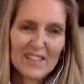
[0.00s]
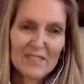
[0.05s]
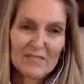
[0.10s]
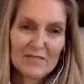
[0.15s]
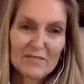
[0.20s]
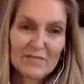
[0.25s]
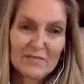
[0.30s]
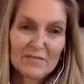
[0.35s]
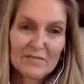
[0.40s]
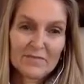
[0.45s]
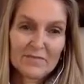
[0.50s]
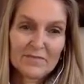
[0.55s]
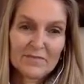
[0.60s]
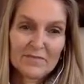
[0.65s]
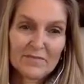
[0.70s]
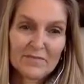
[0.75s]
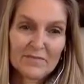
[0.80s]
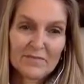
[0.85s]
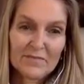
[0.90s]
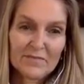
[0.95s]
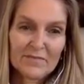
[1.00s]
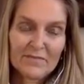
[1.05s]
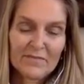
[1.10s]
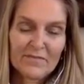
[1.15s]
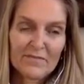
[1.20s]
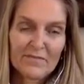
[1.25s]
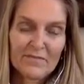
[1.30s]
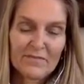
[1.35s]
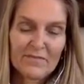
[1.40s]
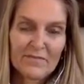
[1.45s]

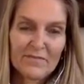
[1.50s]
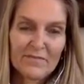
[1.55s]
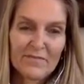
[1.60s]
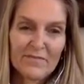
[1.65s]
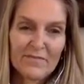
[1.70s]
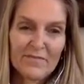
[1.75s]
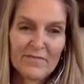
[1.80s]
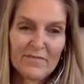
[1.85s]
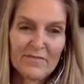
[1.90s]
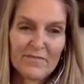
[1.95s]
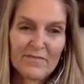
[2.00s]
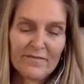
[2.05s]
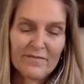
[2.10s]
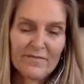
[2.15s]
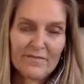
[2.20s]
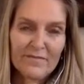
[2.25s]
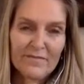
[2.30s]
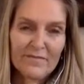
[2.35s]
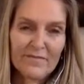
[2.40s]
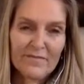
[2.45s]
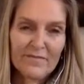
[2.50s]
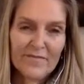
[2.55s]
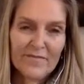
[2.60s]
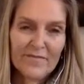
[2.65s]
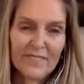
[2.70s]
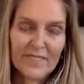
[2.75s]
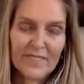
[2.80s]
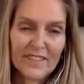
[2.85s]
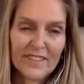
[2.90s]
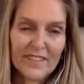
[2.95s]

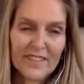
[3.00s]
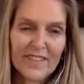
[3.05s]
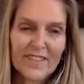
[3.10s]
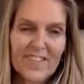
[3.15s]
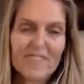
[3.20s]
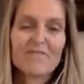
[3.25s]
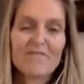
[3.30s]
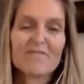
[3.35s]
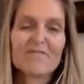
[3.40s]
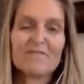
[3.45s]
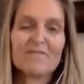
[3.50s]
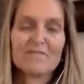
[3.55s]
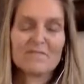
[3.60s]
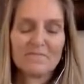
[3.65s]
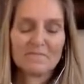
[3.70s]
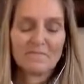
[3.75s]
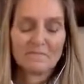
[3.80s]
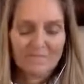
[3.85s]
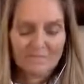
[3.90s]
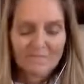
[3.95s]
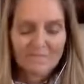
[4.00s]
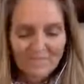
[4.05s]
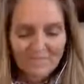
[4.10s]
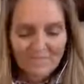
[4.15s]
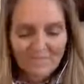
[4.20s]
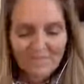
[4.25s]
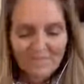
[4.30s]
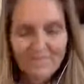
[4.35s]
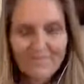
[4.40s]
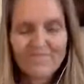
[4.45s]

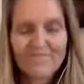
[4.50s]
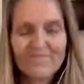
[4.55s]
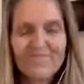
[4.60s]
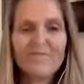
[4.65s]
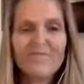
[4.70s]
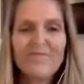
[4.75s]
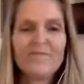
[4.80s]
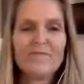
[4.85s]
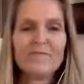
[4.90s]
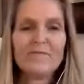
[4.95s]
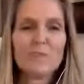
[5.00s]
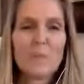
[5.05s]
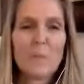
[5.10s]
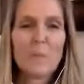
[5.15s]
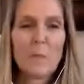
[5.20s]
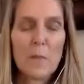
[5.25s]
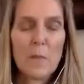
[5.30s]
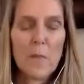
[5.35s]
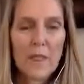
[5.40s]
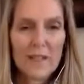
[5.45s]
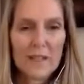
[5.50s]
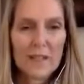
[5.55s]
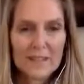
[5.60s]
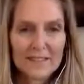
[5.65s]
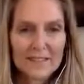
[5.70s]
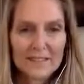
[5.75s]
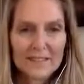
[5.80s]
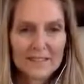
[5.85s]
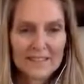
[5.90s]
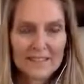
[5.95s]

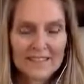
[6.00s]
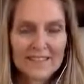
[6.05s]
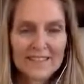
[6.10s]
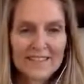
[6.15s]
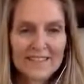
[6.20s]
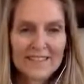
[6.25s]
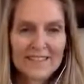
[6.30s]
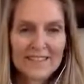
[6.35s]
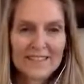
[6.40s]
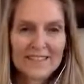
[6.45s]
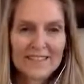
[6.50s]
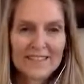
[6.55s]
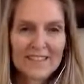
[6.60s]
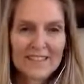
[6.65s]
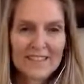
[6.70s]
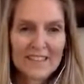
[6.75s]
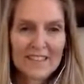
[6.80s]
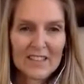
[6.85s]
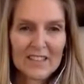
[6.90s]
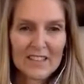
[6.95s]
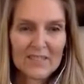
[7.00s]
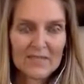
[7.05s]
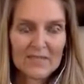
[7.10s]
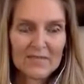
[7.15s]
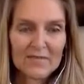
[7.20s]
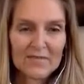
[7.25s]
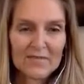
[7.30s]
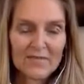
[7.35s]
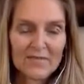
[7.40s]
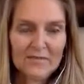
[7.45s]

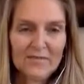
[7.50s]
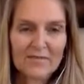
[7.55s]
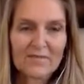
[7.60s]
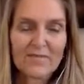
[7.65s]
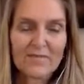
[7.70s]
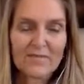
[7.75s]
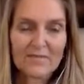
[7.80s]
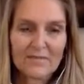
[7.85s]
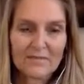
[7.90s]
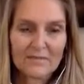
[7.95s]
(silent)